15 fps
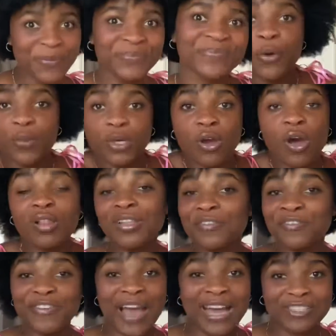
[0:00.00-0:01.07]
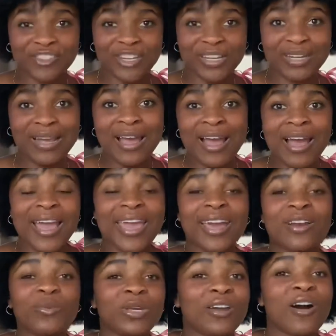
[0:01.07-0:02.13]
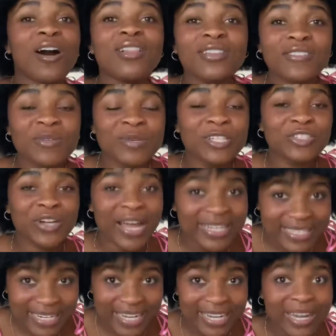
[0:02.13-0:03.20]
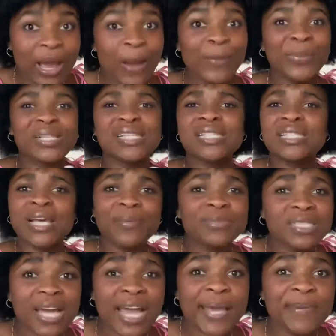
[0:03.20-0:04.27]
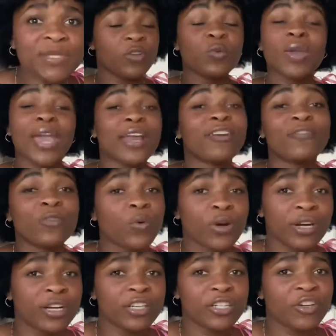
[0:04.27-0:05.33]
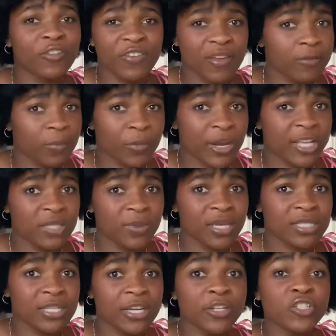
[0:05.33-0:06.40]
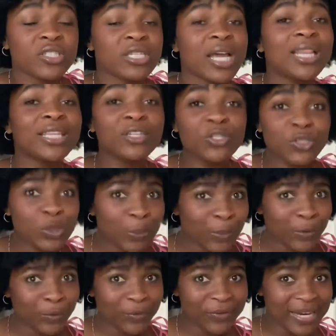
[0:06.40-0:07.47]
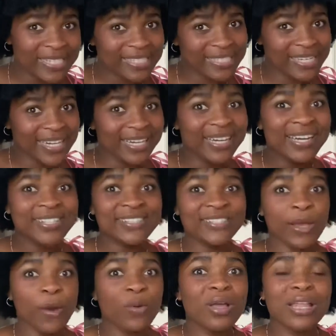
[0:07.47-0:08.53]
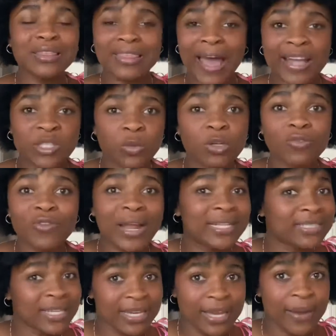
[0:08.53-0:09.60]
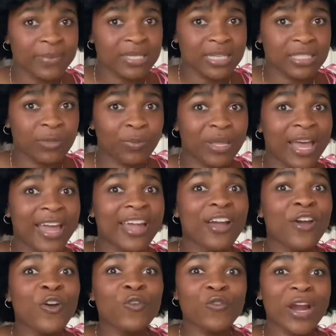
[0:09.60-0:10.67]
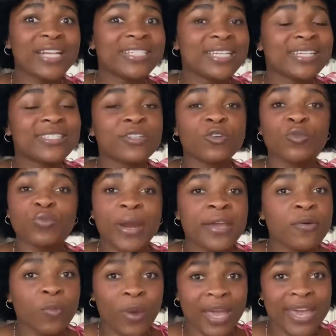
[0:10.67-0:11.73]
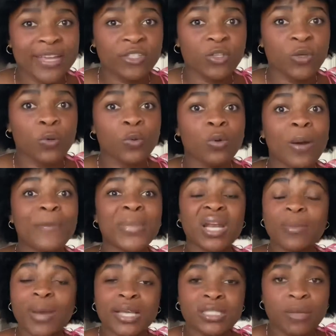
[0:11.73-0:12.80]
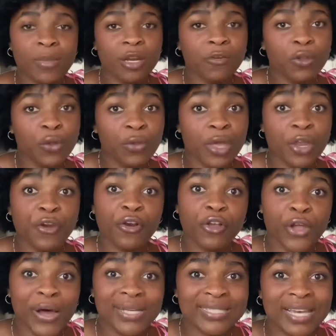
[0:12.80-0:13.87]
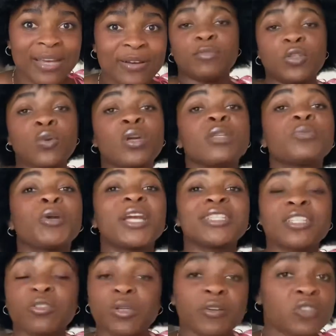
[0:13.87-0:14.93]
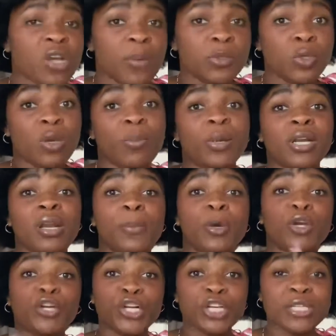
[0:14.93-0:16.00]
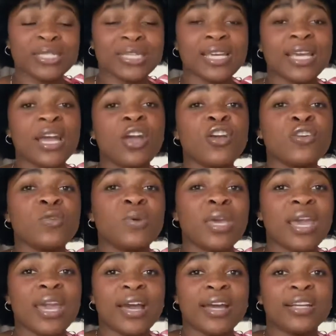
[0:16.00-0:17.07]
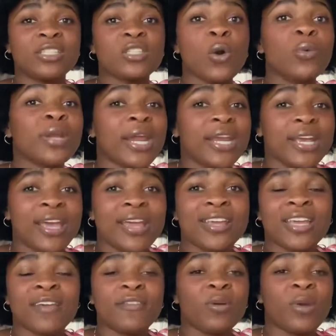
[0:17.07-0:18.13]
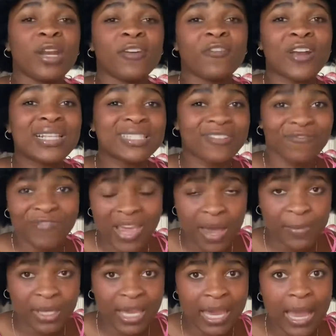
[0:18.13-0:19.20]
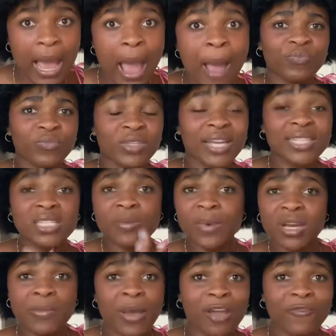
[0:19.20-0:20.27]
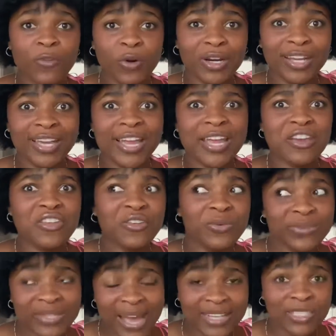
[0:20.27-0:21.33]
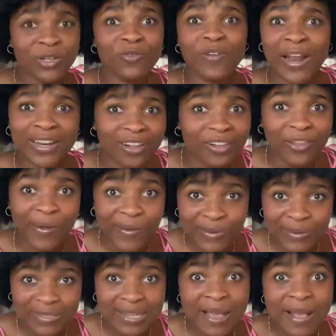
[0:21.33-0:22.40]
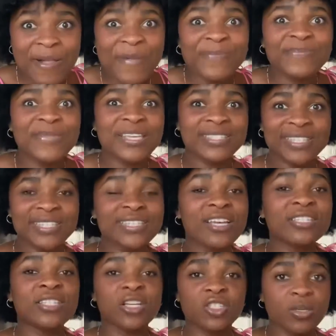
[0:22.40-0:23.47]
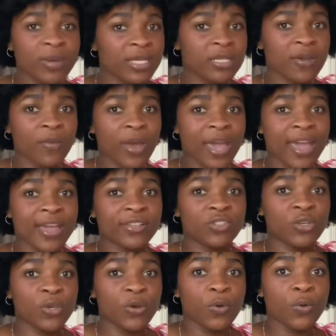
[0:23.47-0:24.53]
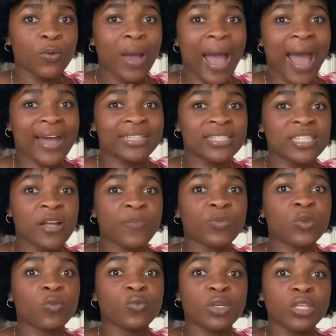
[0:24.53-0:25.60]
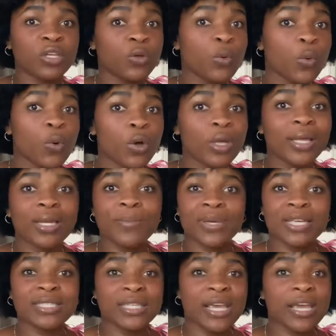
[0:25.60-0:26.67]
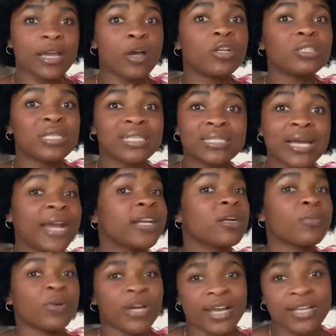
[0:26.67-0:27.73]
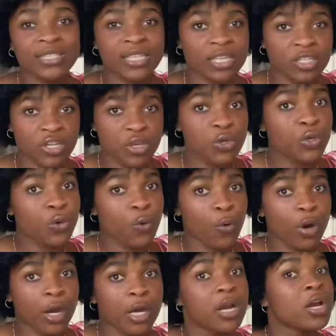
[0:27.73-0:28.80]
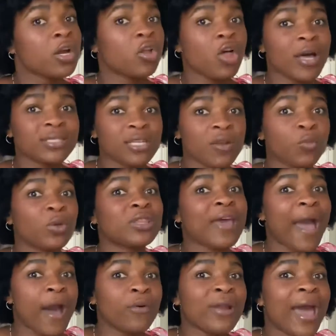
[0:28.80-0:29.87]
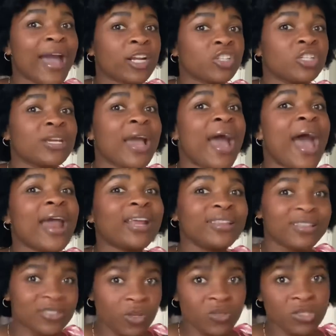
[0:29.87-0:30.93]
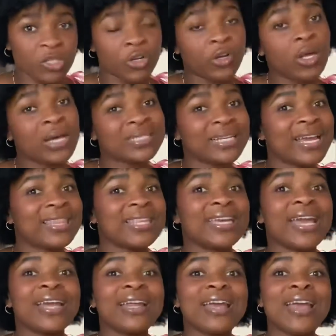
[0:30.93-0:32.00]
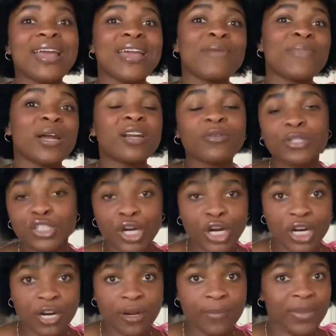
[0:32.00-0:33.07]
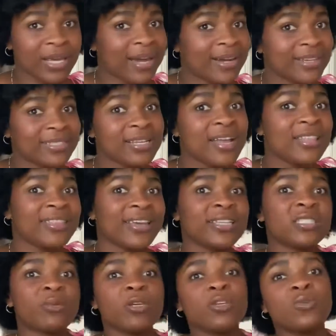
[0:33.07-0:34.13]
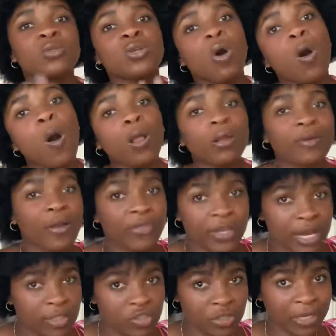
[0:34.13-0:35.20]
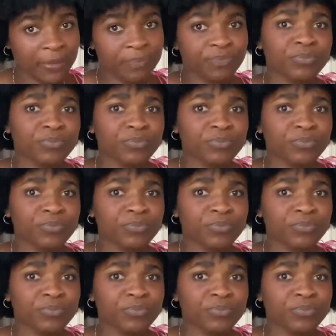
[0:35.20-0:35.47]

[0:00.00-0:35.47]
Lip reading: We all love fashion and we all love to be trendy, but sometimes you can't afford your favorite brands because they are just a little too pricey. So that's where renting comes into play. Renting is a great way to minimize the amount of clothing in your closet. You can bring it to thrift shops, you can put it up on Curtsy, you can donate it, give it away to friends and family, get some money back for it, and use that to rent clothes. This is such an amazing way to add some really cool and amazing designer brands into your closet without actually adding these clothes into your closet, and they get a better return because they get to be used all around the country.